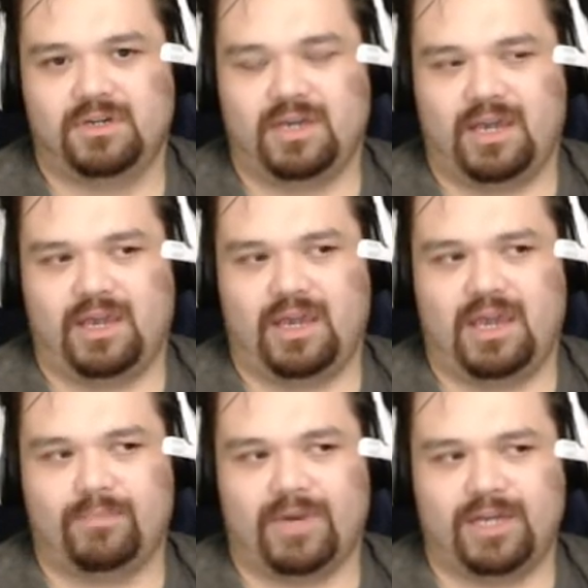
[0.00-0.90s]

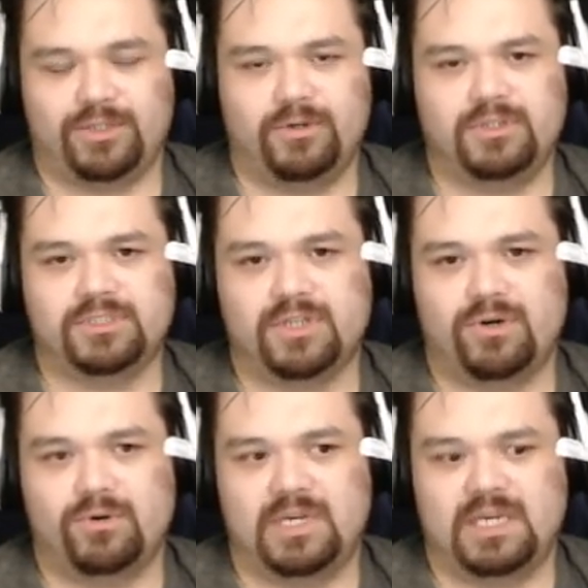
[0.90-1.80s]
and by doing
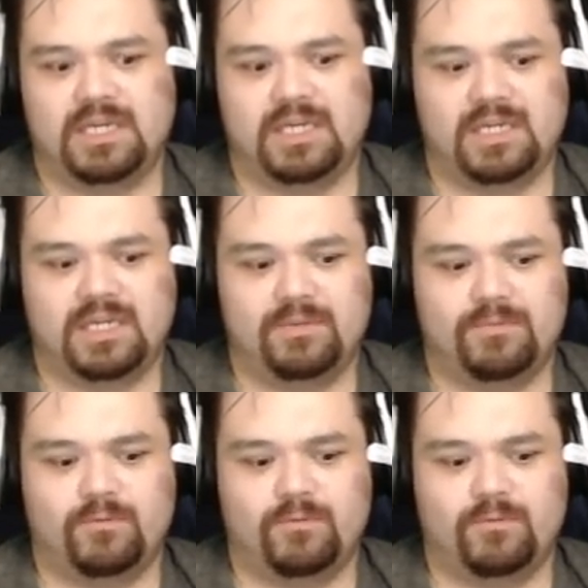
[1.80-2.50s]
so he